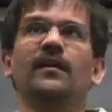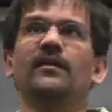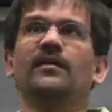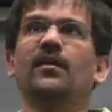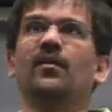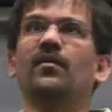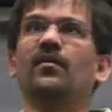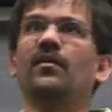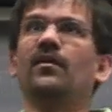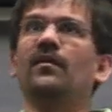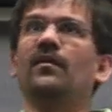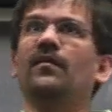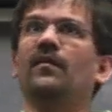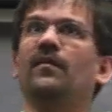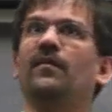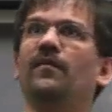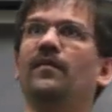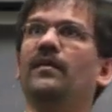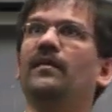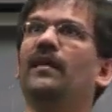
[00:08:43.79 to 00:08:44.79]
So
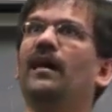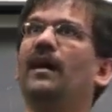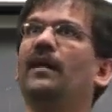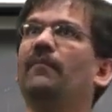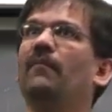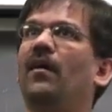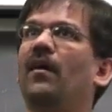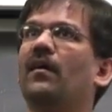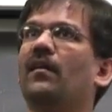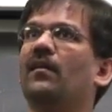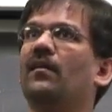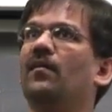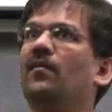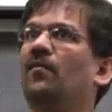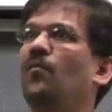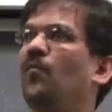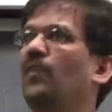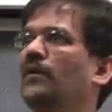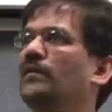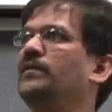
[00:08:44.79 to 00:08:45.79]
with that model,
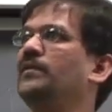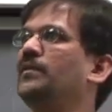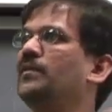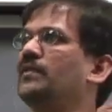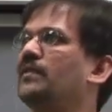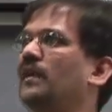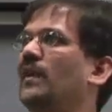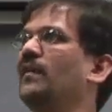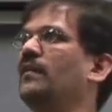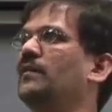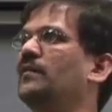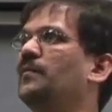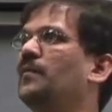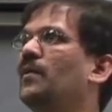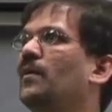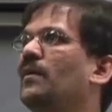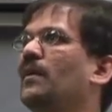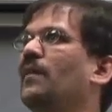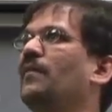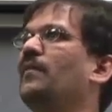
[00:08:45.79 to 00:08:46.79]
once you start this
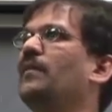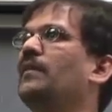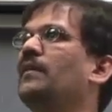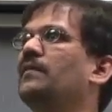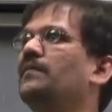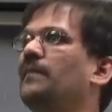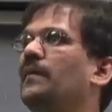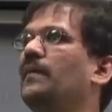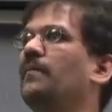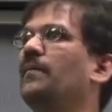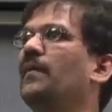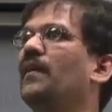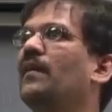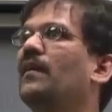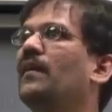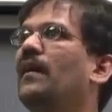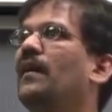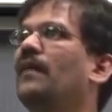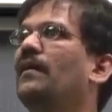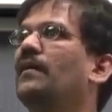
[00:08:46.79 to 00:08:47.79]
program with this
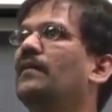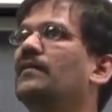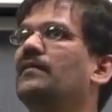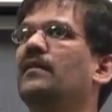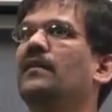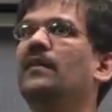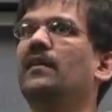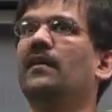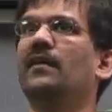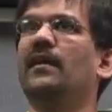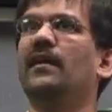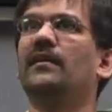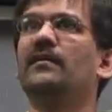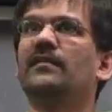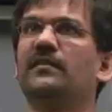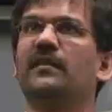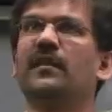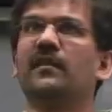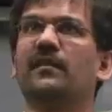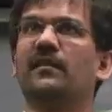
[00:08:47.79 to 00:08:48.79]
particular address,
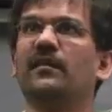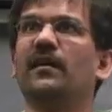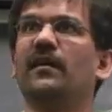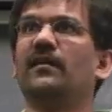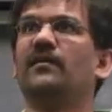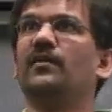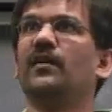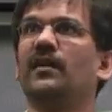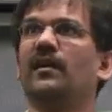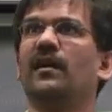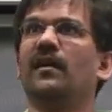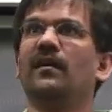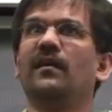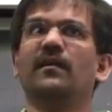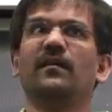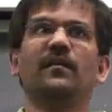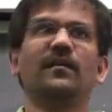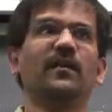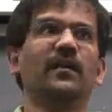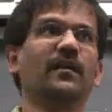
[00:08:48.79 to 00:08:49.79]
it's stuck there. So it
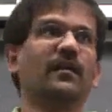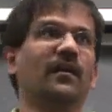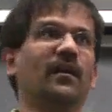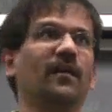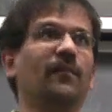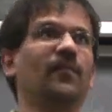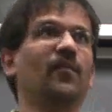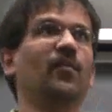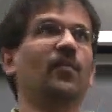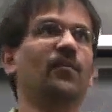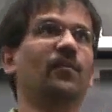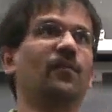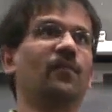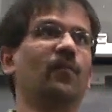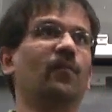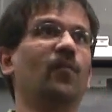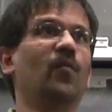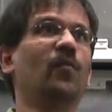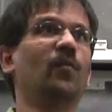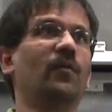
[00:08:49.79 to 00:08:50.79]
can't move
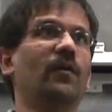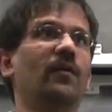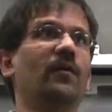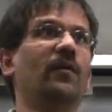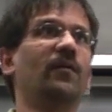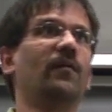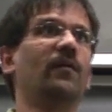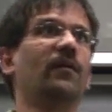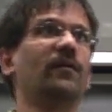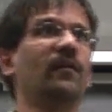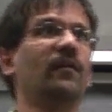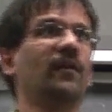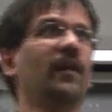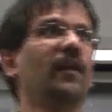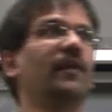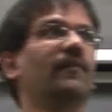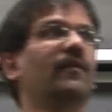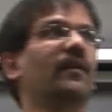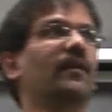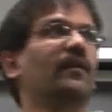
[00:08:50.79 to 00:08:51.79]

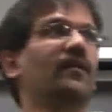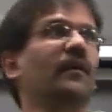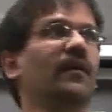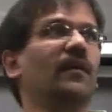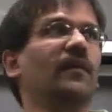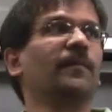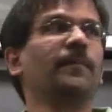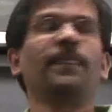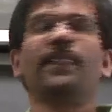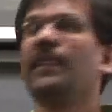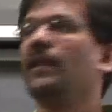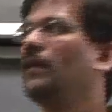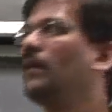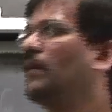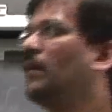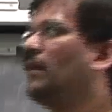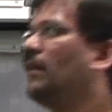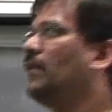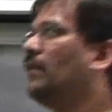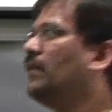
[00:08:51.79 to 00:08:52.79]
anywhere at all.
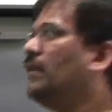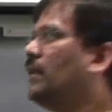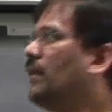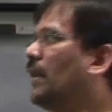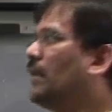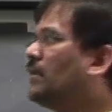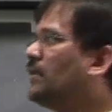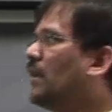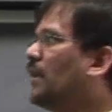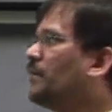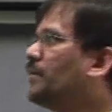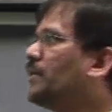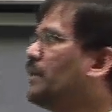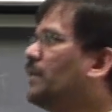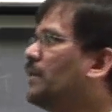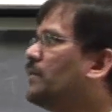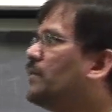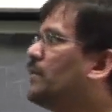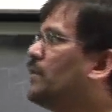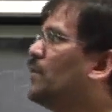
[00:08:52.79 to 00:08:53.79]
The next
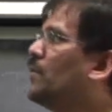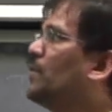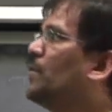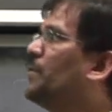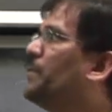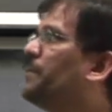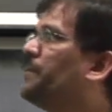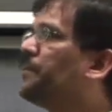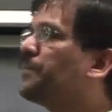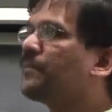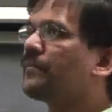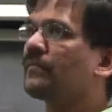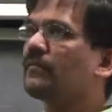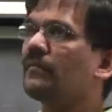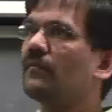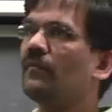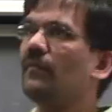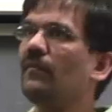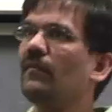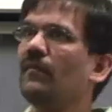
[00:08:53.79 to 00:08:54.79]
option is to
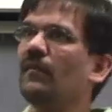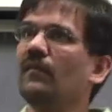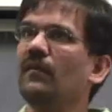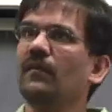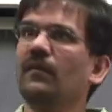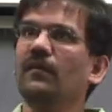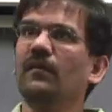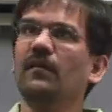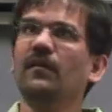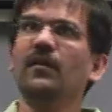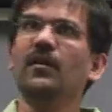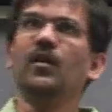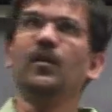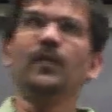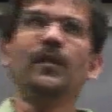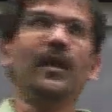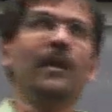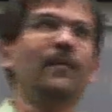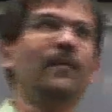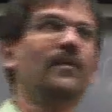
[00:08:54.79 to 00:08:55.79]

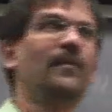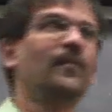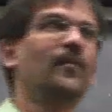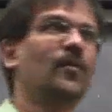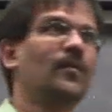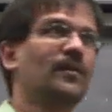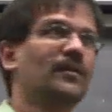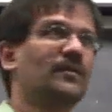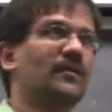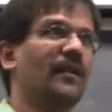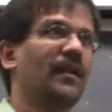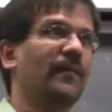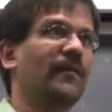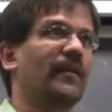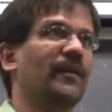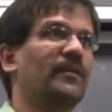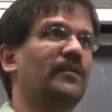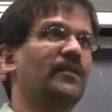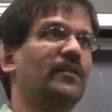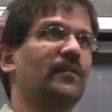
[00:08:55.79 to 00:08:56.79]
be able to move this
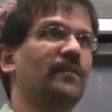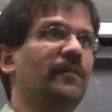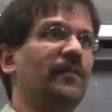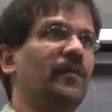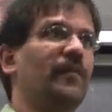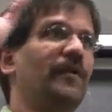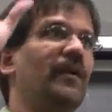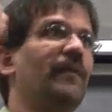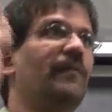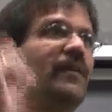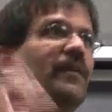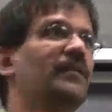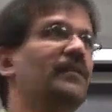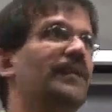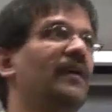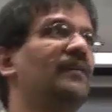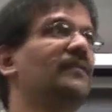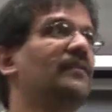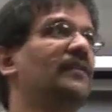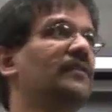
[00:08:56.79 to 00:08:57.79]
dynamically, to be able to
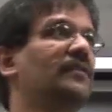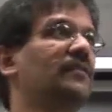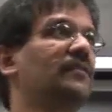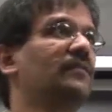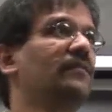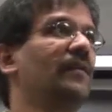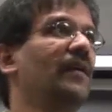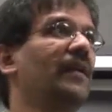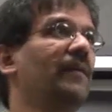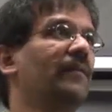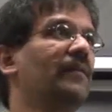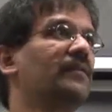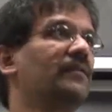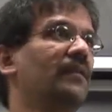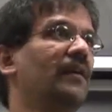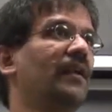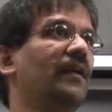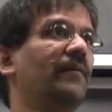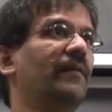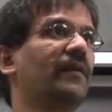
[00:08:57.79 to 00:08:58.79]
change these variables
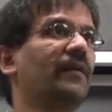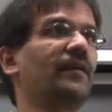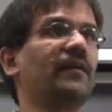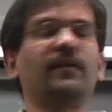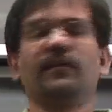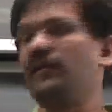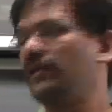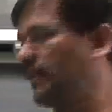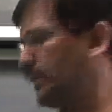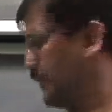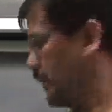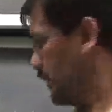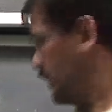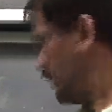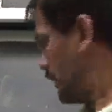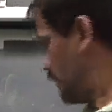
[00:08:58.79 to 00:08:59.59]
dynamically, right?